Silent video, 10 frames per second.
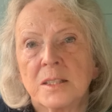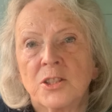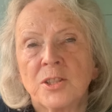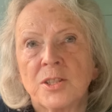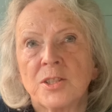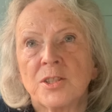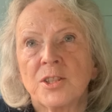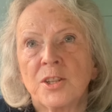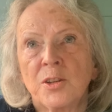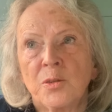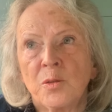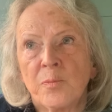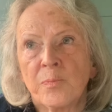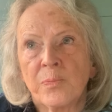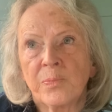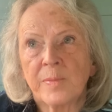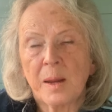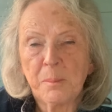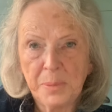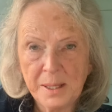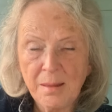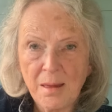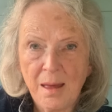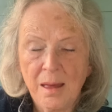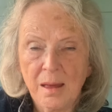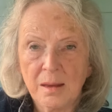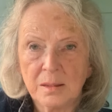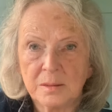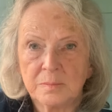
Just to be there.